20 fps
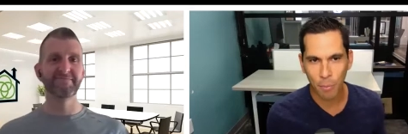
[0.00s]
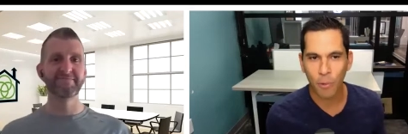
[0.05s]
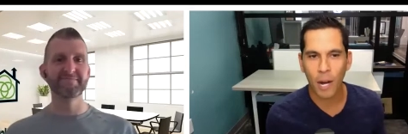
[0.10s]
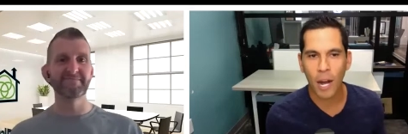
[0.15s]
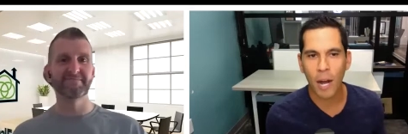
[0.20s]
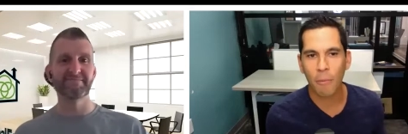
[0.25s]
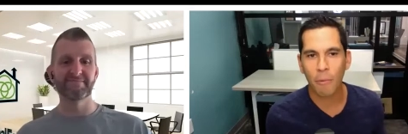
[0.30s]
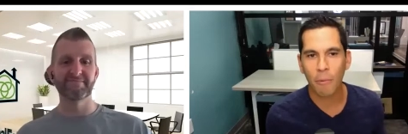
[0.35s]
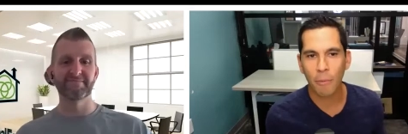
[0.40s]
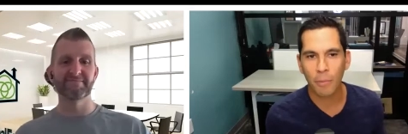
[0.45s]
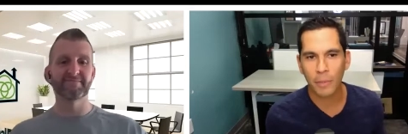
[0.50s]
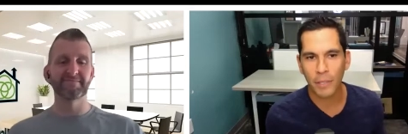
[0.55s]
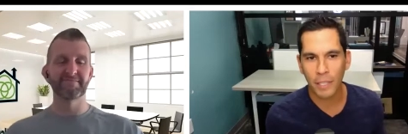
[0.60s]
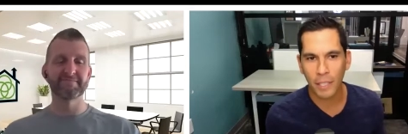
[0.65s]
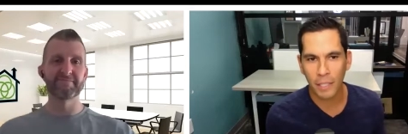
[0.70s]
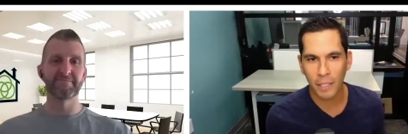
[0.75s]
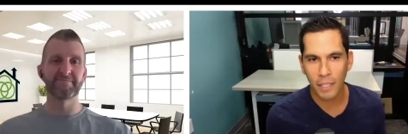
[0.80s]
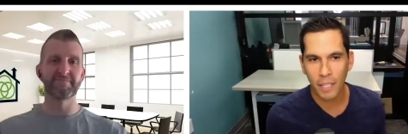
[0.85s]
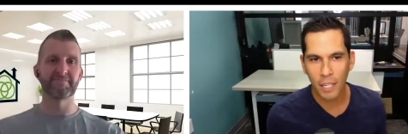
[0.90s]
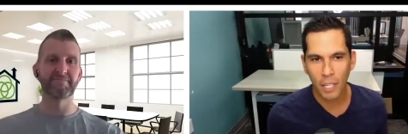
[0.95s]

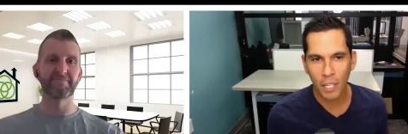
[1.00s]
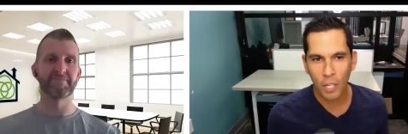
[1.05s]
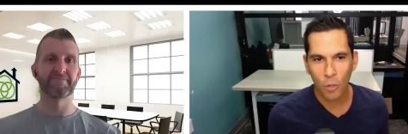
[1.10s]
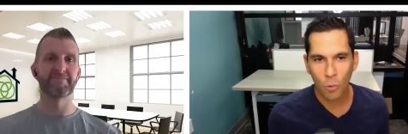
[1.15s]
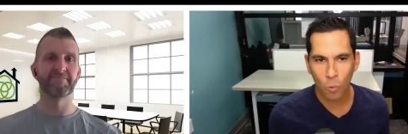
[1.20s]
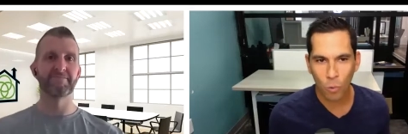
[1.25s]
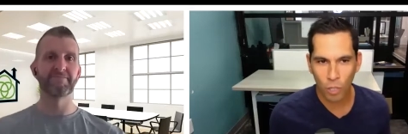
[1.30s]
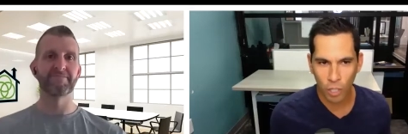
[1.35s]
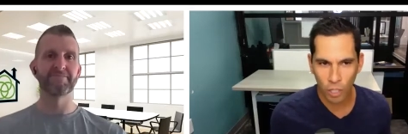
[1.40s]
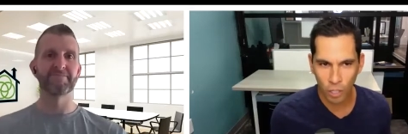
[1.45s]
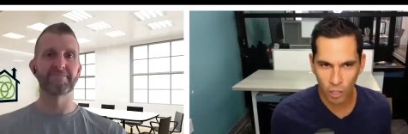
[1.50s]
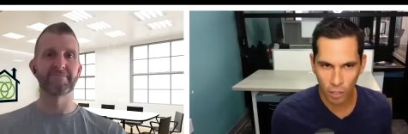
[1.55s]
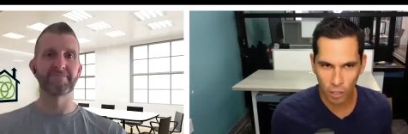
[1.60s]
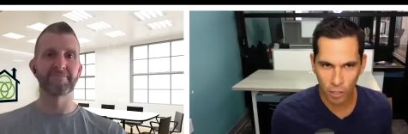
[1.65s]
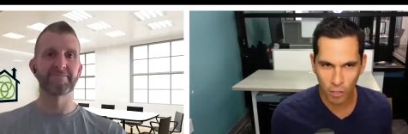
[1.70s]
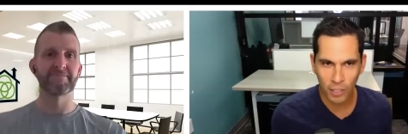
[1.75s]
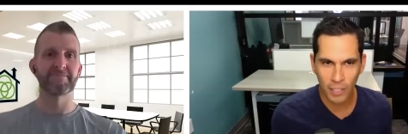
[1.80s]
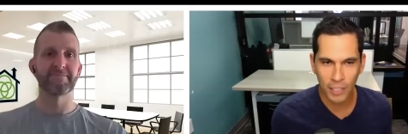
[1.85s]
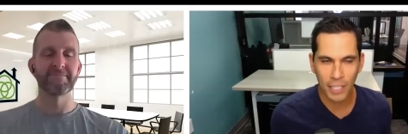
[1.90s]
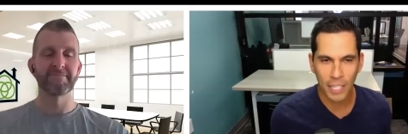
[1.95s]
Speaker 1: probably were good
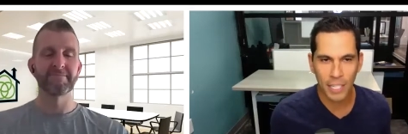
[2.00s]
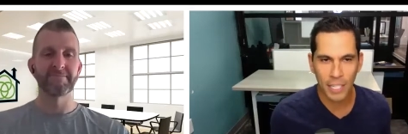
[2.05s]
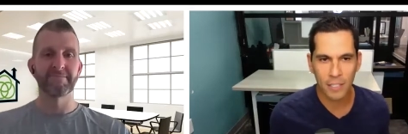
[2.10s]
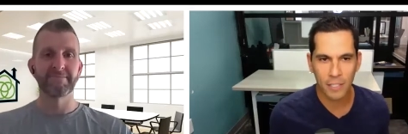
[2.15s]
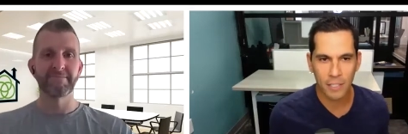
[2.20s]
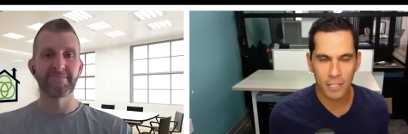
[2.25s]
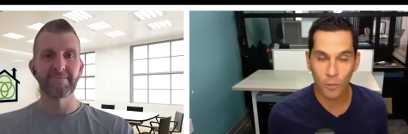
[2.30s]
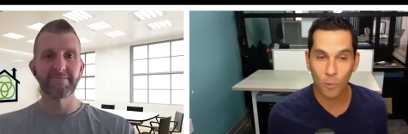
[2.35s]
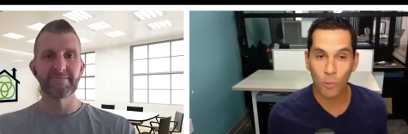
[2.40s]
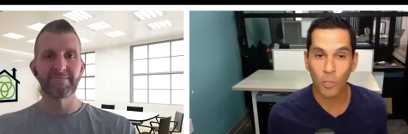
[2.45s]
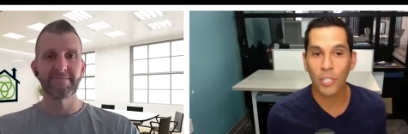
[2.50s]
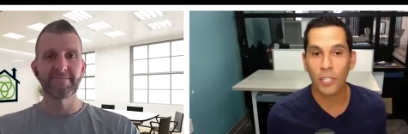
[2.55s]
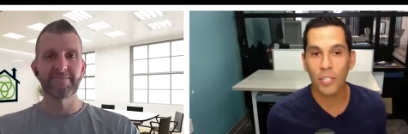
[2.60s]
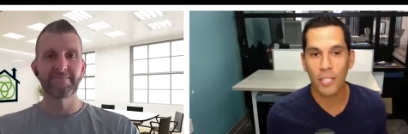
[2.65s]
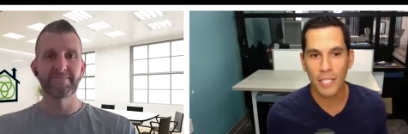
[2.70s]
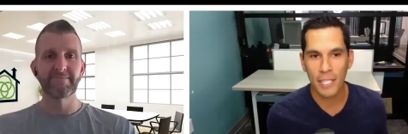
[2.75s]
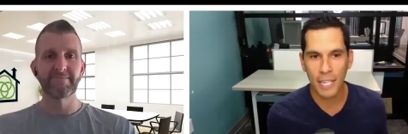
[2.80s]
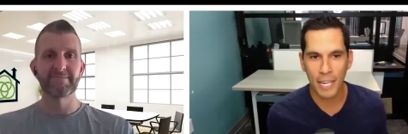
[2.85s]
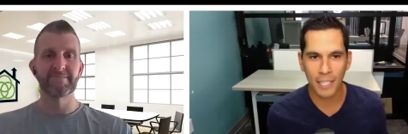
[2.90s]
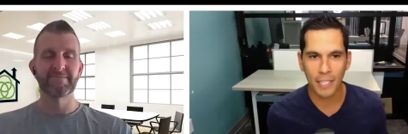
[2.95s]
learning lessons to where you could
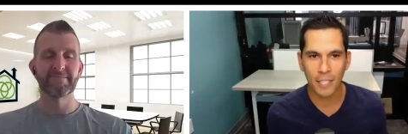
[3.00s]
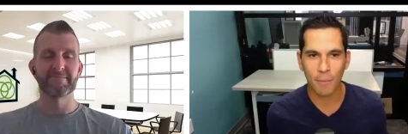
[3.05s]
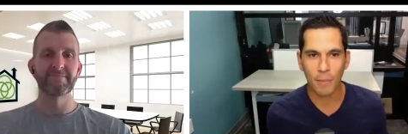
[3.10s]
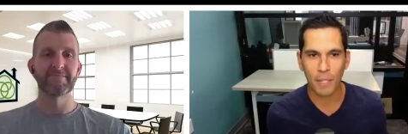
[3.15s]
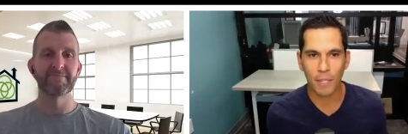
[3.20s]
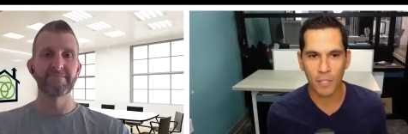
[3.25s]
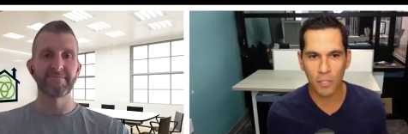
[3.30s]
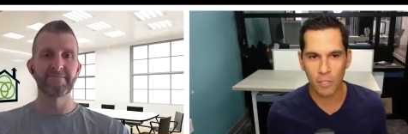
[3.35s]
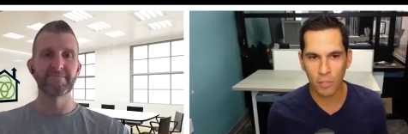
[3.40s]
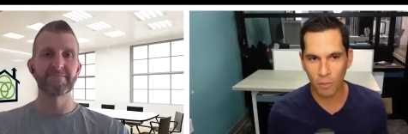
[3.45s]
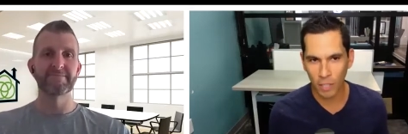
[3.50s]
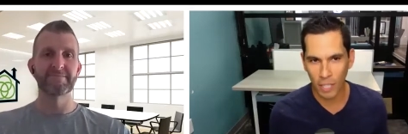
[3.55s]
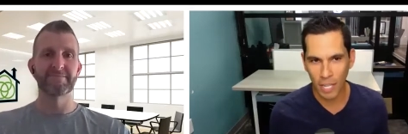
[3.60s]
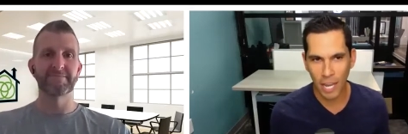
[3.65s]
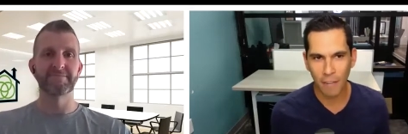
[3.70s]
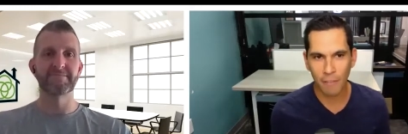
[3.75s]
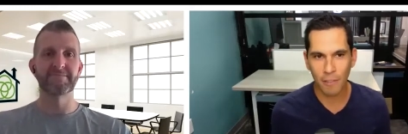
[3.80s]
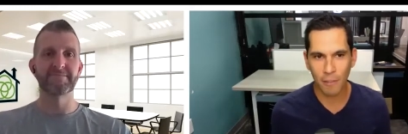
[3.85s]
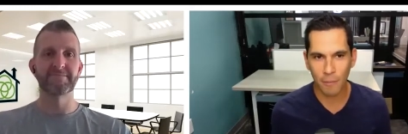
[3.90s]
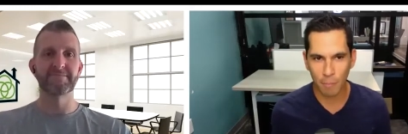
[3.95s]
take them into
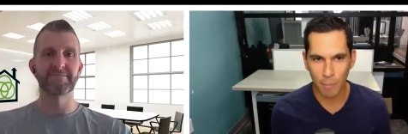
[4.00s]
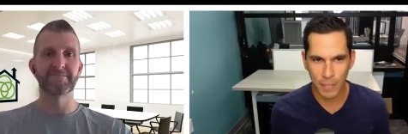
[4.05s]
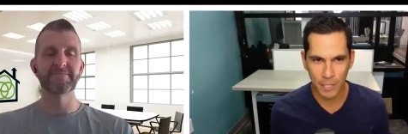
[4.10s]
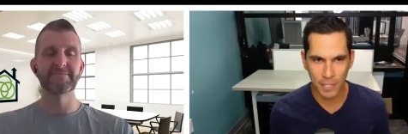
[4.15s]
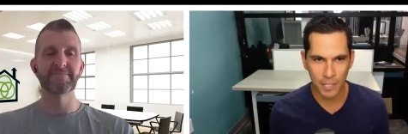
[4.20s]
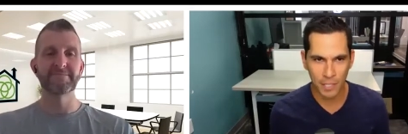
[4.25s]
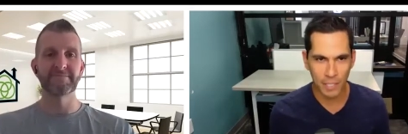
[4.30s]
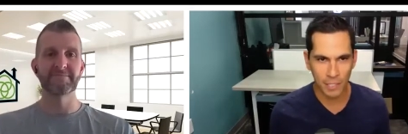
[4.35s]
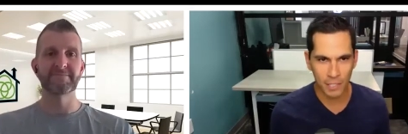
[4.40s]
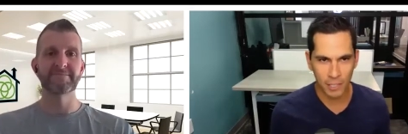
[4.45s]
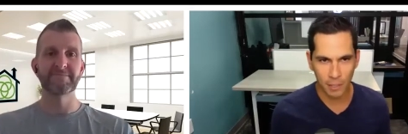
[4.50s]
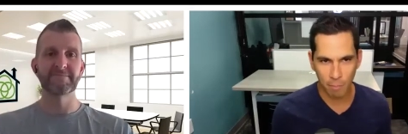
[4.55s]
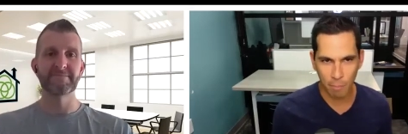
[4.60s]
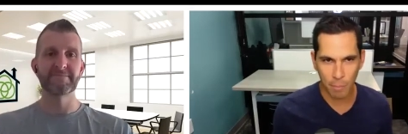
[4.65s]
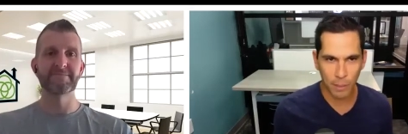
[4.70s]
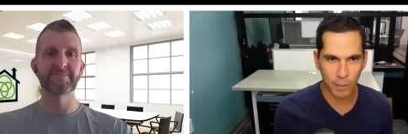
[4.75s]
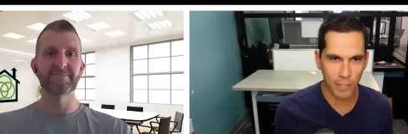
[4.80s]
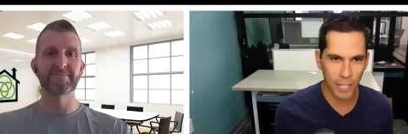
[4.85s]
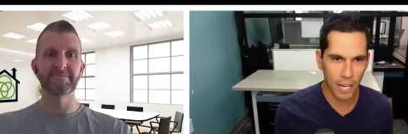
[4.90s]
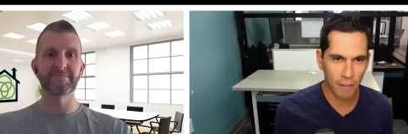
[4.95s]
life and business and
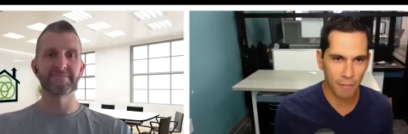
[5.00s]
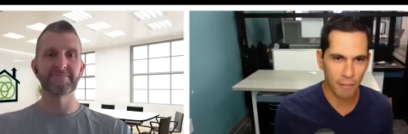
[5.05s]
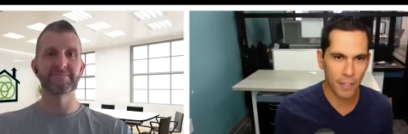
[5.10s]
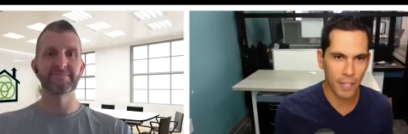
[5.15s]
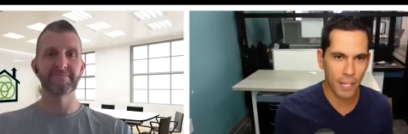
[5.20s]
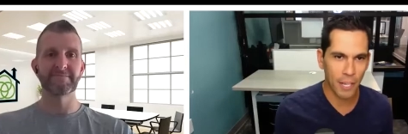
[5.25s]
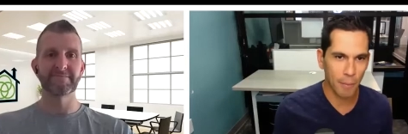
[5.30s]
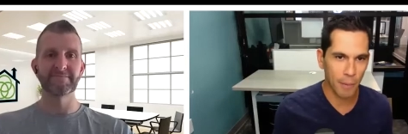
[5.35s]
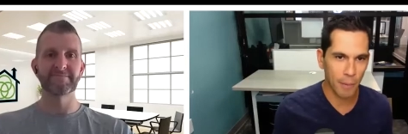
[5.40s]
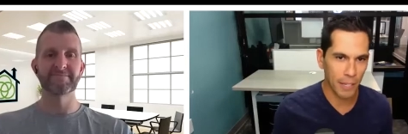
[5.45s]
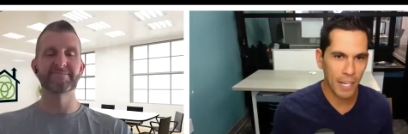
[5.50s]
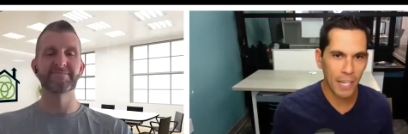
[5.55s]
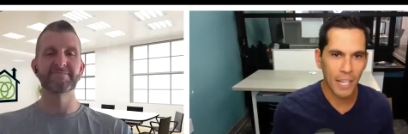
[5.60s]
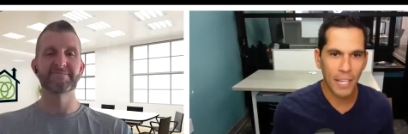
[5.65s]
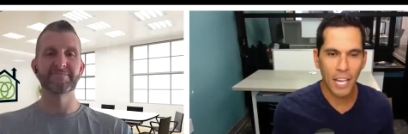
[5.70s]
build off of them and